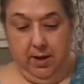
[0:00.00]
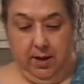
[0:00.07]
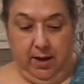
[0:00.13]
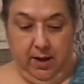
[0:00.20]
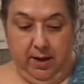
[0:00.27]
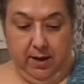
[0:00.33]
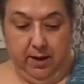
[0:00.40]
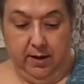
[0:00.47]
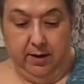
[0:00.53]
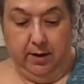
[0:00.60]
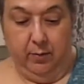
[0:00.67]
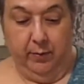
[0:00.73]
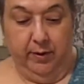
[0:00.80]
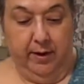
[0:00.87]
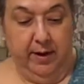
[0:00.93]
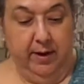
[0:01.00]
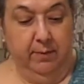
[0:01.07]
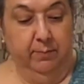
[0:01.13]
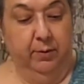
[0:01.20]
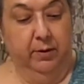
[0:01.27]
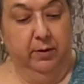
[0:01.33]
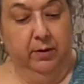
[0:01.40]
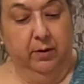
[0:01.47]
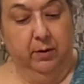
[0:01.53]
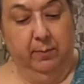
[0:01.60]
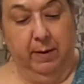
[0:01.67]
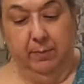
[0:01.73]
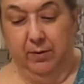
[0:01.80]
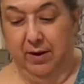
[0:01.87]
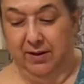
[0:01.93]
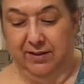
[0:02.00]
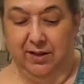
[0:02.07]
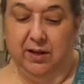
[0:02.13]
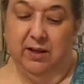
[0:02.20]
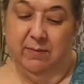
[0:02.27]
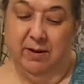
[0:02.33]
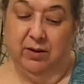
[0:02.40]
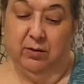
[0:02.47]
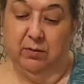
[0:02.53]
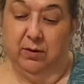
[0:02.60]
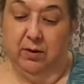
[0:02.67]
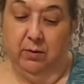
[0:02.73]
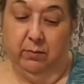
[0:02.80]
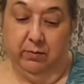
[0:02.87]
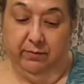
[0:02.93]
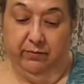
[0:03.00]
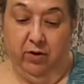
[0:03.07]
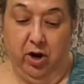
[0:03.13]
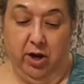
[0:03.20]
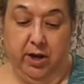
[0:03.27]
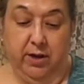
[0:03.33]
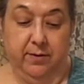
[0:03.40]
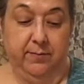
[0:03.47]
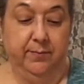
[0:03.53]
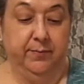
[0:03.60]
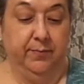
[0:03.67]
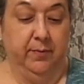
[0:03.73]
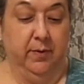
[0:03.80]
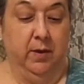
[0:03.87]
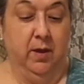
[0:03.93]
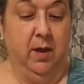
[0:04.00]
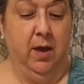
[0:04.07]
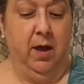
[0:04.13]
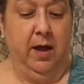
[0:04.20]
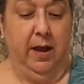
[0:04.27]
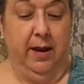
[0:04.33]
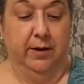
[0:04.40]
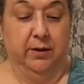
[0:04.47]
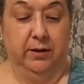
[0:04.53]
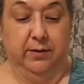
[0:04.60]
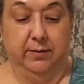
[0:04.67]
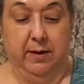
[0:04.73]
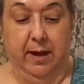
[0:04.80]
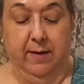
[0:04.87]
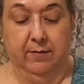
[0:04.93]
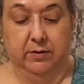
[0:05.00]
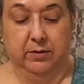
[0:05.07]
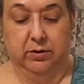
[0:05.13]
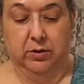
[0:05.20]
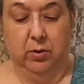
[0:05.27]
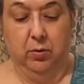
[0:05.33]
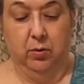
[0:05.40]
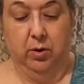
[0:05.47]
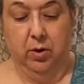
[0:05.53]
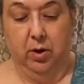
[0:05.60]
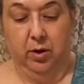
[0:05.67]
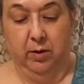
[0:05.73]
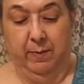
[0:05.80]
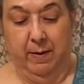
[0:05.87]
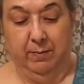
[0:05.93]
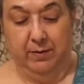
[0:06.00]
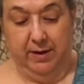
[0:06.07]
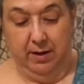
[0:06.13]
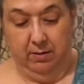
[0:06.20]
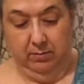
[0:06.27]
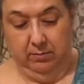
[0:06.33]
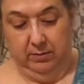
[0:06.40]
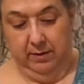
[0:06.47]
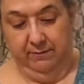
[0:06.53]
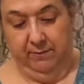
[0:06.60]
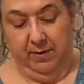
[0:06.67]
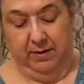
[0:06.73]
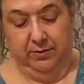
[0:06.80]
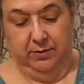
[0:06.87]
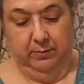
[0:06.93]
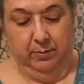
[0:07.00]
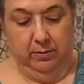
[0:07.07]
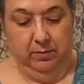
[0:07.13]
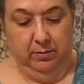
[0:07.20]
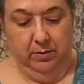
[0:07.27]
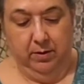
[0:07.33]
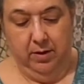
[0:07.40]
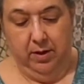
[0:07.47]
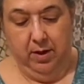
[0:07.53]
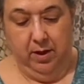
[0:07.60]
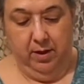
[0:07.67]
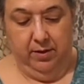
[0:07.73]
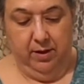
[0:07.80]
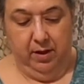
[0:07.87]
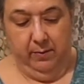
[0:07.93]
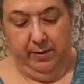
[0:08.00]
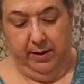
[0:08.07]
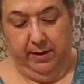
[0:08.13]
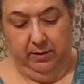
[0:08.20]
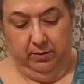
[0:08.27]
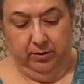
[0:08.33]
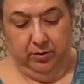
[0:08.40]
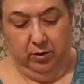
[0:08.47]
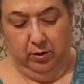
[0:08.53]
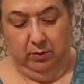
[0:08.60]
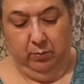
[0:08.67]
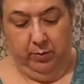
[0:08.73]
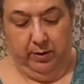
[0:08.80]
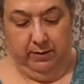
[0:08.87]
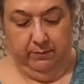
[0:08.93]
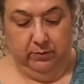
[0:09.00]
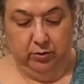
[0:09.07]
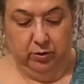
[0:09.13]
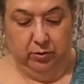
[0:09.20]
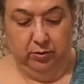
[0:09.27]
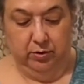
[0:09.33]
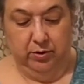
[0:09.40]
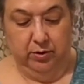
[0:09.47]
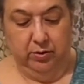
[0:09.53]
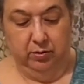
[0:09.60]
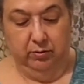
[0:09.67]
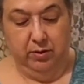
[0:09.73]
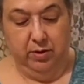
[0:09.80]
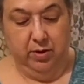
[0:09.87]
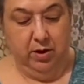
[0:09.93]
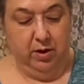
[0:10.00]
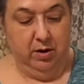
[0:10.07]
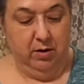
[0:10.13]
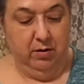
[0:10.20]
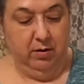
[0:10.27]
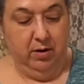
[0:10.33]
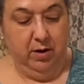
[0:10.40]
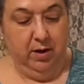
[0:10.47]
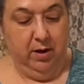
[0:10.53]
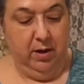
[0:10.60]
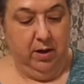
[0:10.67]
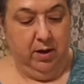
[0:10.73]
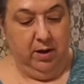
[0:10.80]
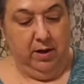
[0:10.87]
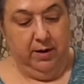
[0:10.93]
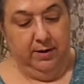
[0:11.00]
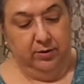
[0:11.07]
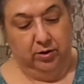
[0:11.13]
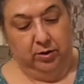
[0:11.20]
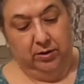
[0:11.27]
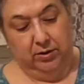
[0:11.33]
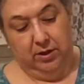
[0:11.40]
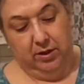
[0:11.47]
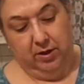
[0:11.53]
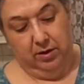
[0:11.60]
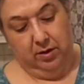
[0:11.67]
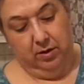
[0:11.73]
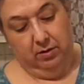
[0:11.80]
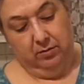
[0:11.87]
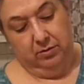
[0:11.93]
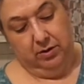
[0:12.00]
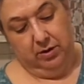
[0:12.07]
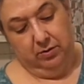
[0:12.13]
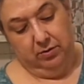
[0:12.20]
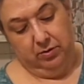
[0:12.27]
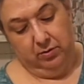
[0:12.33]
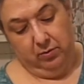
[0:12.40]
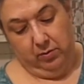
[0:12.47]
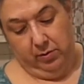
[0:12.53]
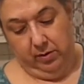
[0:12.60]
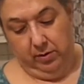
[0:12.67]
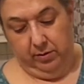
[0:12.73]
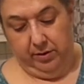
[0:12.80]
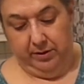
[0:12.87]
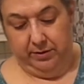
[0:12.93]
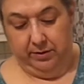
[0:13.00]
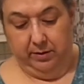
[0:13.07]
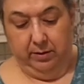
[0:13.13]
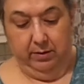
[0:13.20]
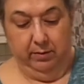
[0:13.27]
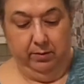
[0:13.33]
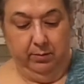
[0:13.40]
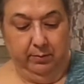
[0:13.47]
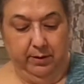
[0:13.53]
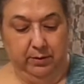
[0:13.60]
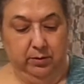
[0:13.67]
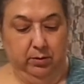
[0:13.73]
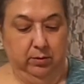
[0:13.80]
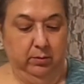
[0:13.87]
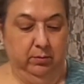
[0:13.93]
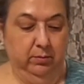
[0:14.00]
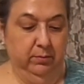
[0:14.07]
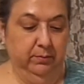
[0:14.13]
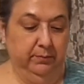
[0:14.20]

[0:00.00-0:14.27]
And I went ahead and put it on the paper towel. Because anytime I do anything with frying, I like to have it soak on a paper towel if possible. That way it'll soak up whatever juices are in there. And as you can see, there you go. See, there's the oil that's the residue.